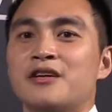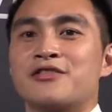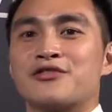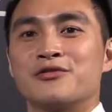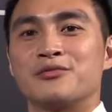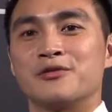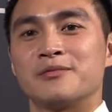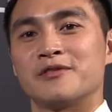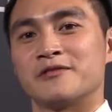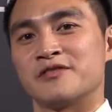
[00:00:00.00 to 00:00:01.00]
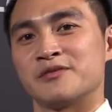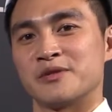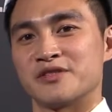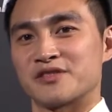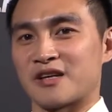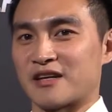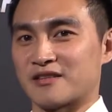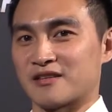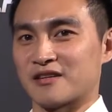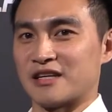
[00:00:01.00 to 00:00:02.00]
throughput performance
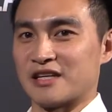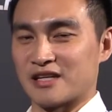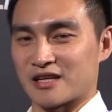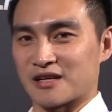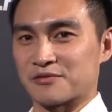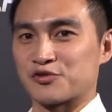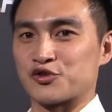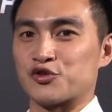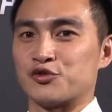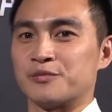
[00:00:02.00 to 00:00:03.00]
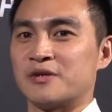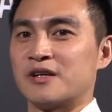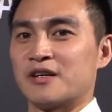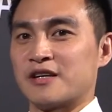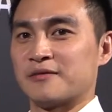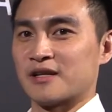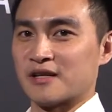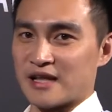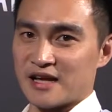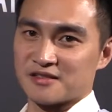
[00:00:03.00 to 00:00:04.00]
and uh, it consume
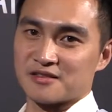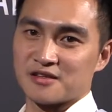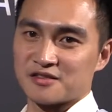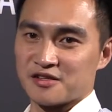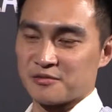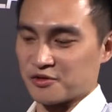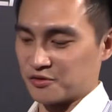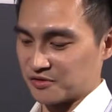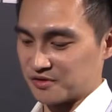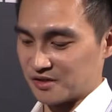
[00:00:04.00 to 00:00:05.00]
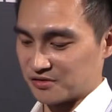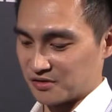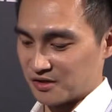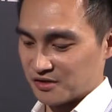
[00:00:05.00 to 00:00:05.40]
even less the CPU usage.